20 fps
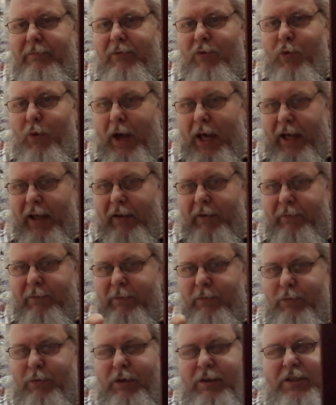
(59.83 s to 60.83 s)
Well,
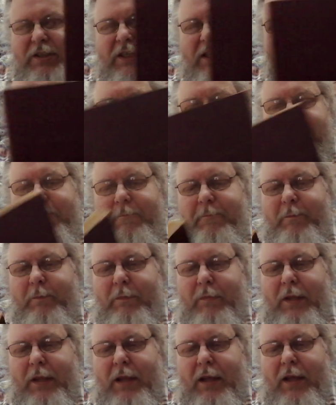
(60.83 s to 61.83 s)
we'll see.
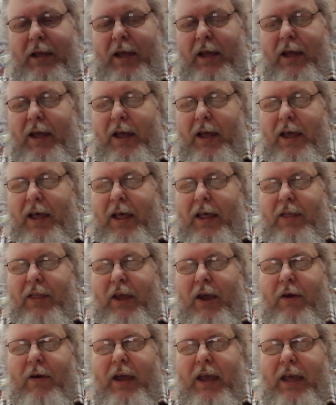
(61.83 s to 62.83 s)

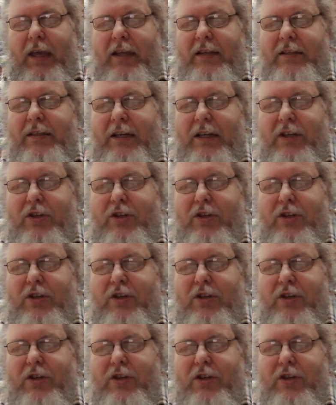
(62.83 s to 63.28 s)
There is an